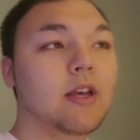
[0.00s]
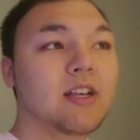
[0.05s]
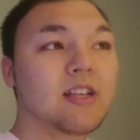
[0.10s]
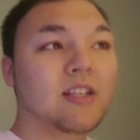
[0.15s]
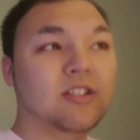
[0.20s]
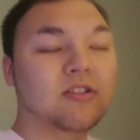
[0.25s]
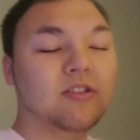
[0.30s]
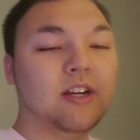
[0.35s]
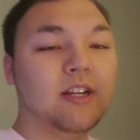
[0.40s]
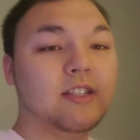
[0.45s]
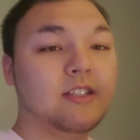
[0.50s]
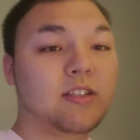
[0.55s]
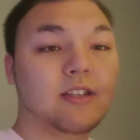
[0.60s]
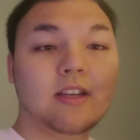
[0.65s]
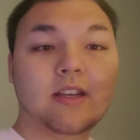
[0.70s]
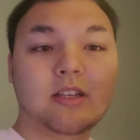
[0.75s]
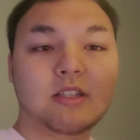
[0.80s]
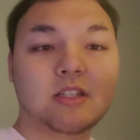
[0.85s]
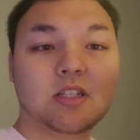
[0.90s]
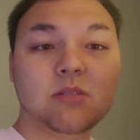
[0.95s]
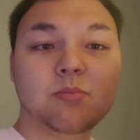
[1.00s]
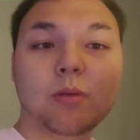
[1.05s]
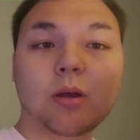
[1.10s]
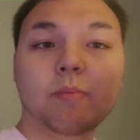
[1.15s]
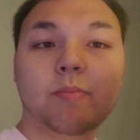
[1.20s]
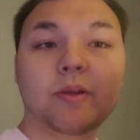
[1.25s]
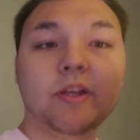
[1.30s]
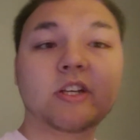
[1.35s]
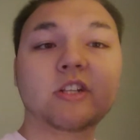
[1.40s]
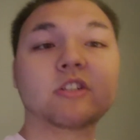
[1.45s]
Stress is a small
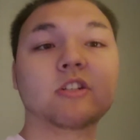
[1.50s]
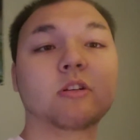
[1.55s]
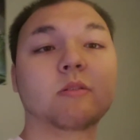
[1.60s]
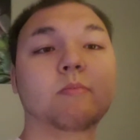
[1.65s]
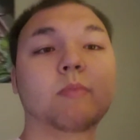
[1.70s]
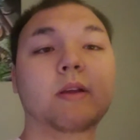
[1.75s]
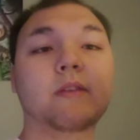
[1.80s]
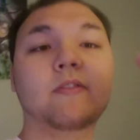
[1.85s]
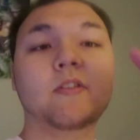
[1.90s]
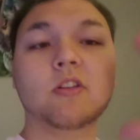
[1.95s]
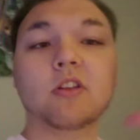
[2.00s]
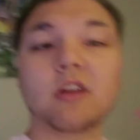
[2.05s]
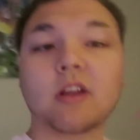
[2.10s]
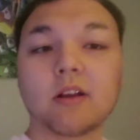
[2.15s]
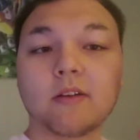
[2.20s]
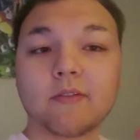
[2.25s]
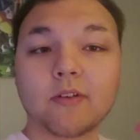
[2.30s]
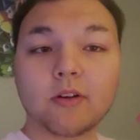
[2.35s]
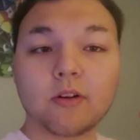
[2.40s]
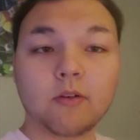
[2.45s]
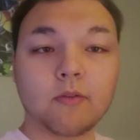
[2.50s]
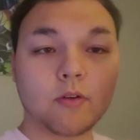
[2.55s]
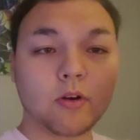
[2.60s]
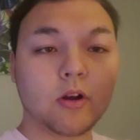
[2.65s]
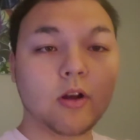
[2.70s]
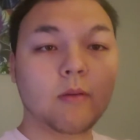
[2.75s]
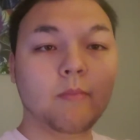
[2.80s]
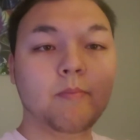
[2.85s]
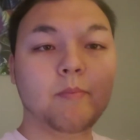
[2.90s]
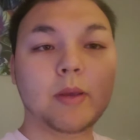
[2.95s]
picture, but if you look at it
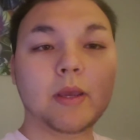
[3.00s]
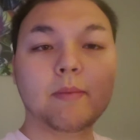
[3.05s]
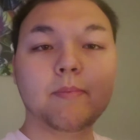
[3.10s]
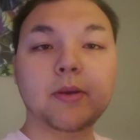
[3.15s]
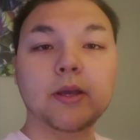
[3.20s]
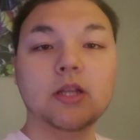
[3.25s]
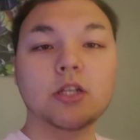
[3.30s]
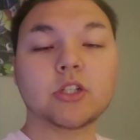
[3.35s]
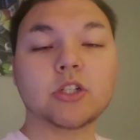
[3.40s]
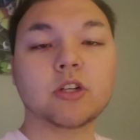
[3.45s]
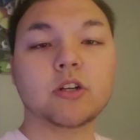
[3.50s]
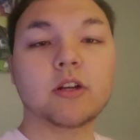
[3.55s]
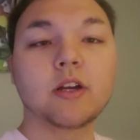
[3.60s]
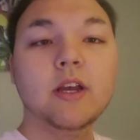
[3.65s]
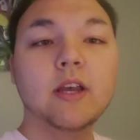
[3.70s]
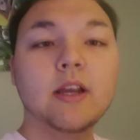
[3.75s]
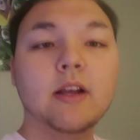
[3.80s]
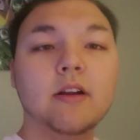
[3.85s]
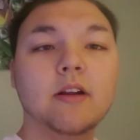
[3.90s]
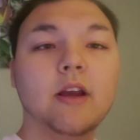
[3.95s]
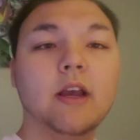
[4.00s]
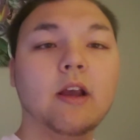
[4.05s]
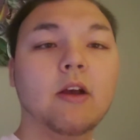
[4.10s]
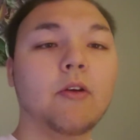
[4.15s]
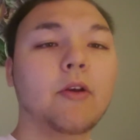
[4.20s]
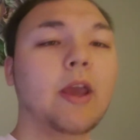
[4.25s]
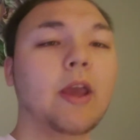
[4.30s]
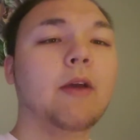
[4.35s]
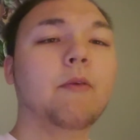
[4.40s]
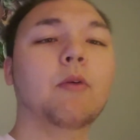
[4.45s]
overall big picture, you're like,
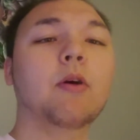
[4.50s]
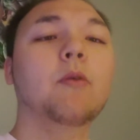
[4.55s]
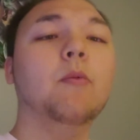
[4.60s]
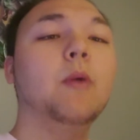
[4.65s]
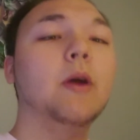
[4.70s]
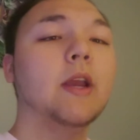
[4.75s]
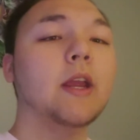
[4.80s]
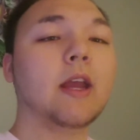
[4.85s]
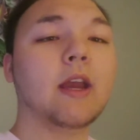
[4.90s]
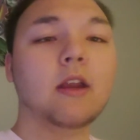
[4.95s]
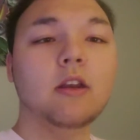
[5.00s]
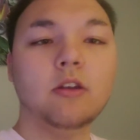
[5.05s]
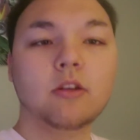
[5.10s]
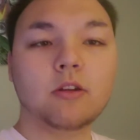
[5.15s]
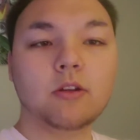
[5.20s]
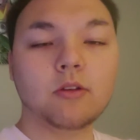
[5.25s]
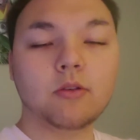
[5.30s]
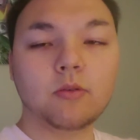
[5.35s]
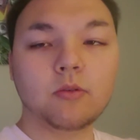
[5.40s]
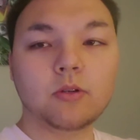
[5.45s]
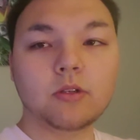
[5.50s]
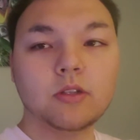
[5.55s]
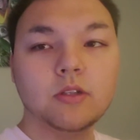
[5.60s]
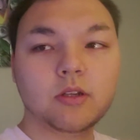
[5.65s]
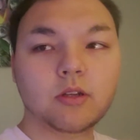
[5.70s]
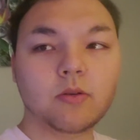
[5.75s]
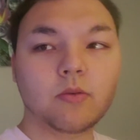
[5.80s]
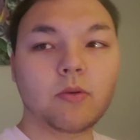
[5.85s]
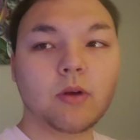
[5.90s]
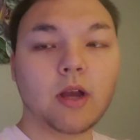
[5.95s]
okay, well, what can I do
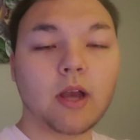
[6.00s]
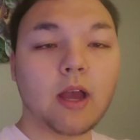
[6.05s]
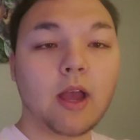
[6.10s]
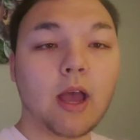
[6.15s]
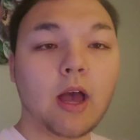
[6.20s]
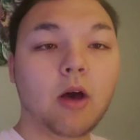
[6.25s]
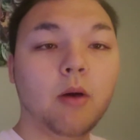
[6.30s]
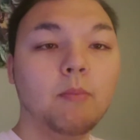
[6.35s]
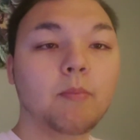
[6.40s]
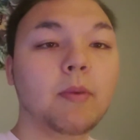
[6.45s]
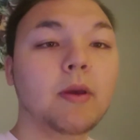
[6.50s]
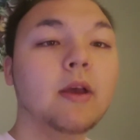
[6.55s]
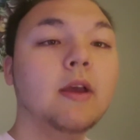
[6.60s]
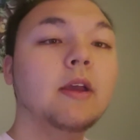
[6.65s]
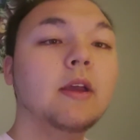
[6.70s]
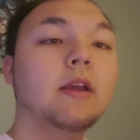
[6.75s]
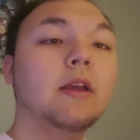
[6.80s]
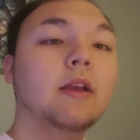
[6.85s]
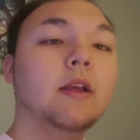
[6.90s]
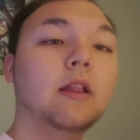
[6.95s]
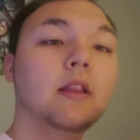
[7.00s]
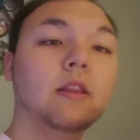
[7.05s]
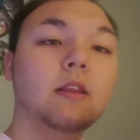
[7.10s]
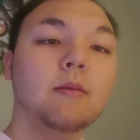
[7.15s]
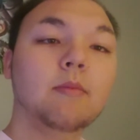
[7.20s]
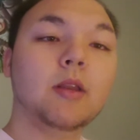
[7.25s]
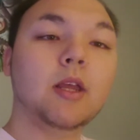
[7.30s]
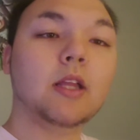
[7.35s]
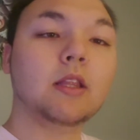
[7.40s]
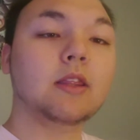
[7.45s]
to help
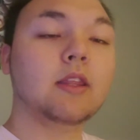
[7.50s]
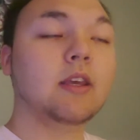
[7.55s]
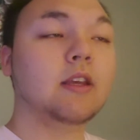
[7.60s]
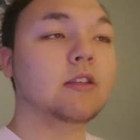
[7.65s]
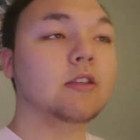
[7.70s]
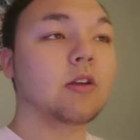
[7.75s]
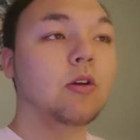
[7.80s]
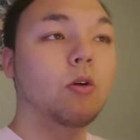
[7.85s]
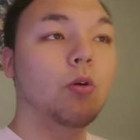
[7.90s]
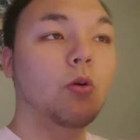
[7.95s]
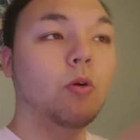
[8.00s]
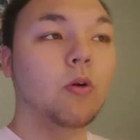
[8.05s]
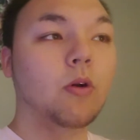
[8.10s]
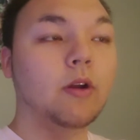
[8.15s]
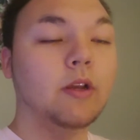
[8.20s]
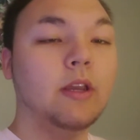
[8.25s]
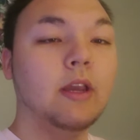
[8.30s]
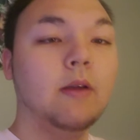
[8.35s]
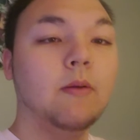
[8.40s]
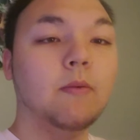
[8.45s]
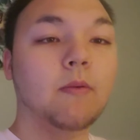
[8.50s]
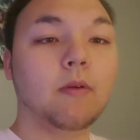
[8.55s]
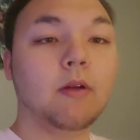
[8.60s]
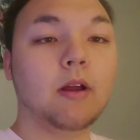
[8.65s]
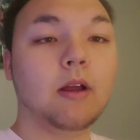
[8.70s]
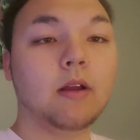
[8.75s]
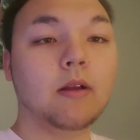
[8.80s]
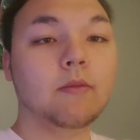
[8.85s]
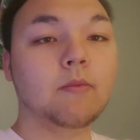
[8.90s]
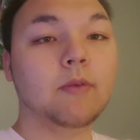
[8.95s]
eliminate this or get
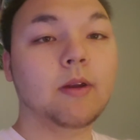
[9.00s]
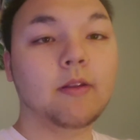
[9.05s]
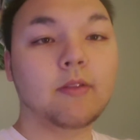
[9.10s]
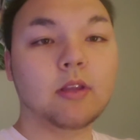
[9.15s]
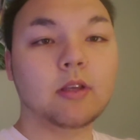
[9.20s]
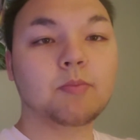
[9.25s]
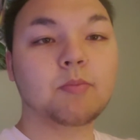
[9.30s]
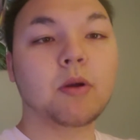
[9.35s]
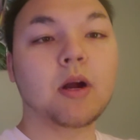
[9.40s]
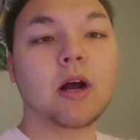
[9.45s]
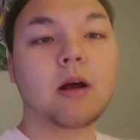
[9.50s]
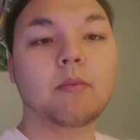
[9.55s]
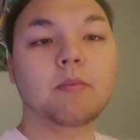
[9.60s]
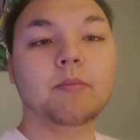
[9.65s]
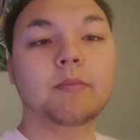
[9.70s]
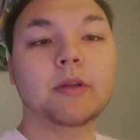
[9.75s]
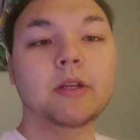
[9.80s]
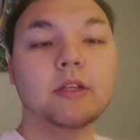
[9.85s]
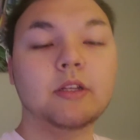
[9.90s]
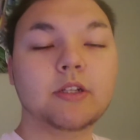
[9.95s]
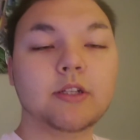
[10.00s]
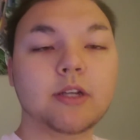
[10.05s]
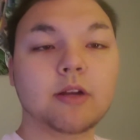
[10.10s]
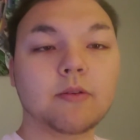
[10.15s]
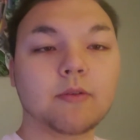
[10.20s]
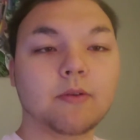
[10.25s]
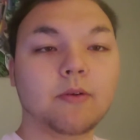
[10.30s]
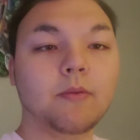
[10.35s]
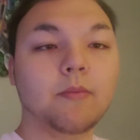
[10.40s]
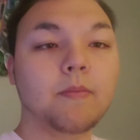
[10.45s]
rid of this problem in
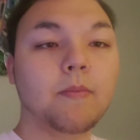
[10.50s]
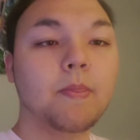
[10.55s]
general?